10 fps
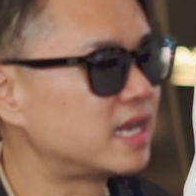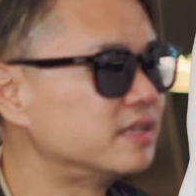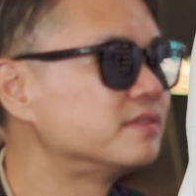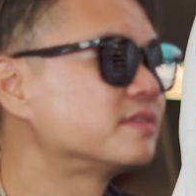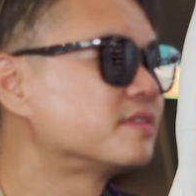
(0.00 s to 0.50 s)

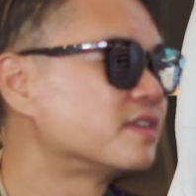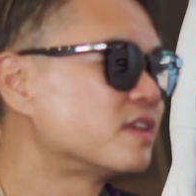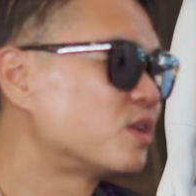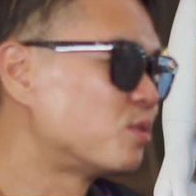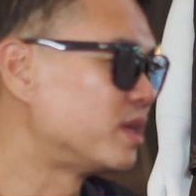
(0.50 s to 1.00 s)
island.
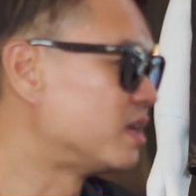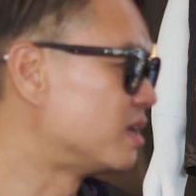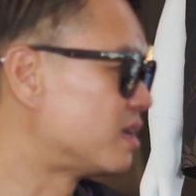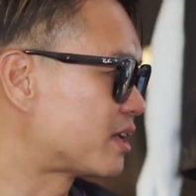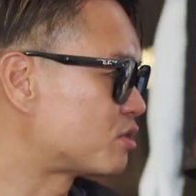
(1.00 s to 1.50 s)

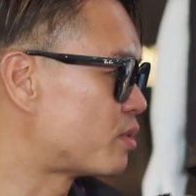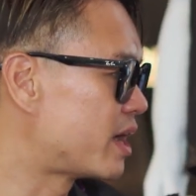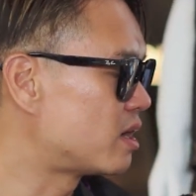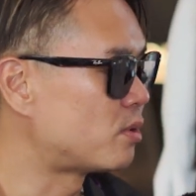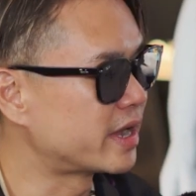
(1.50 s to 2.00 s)
We like to
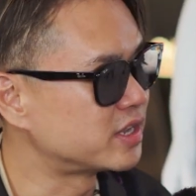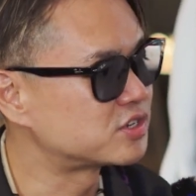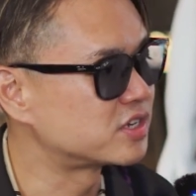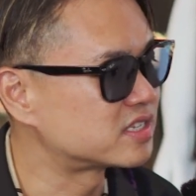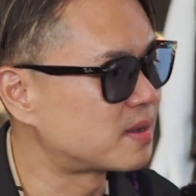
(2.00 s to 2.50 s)
wear
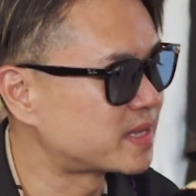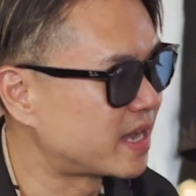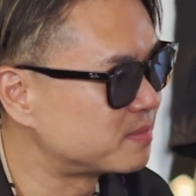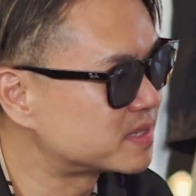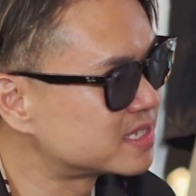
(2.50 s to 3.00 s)
Hawaiian shirts
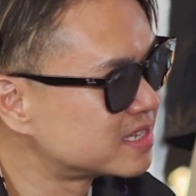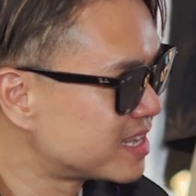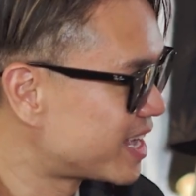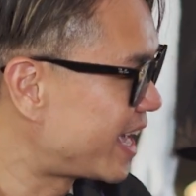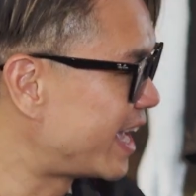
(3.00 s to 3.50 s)
sometimes.
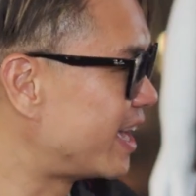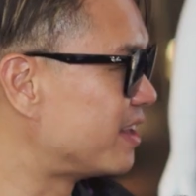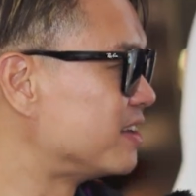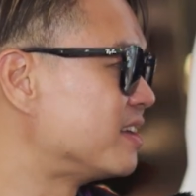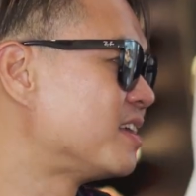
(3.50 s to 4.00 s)

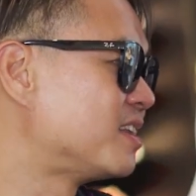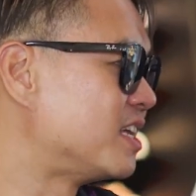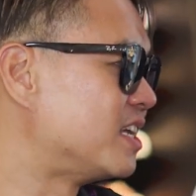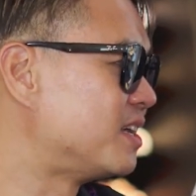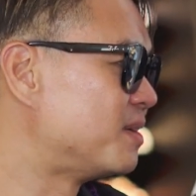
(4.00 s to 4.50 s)
And
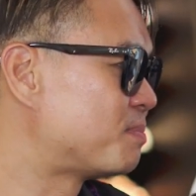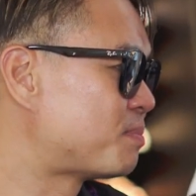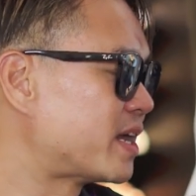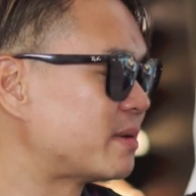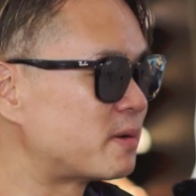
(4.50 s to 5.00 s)
the
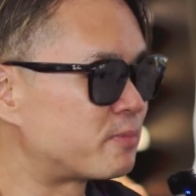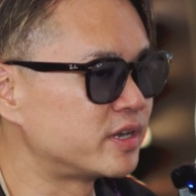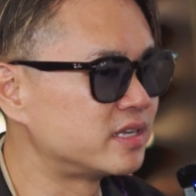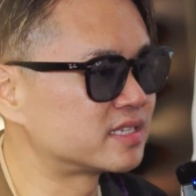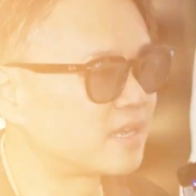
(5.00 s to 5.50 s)
pineapple print